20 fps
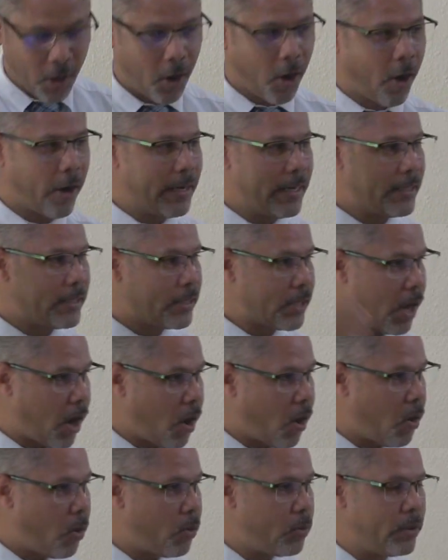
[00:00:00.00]
on its
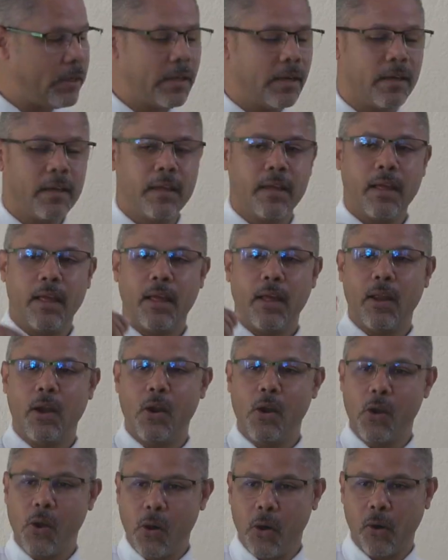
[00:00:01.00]
own
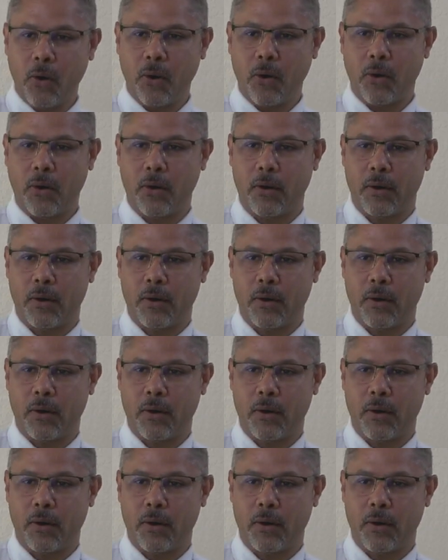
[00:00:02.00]
law.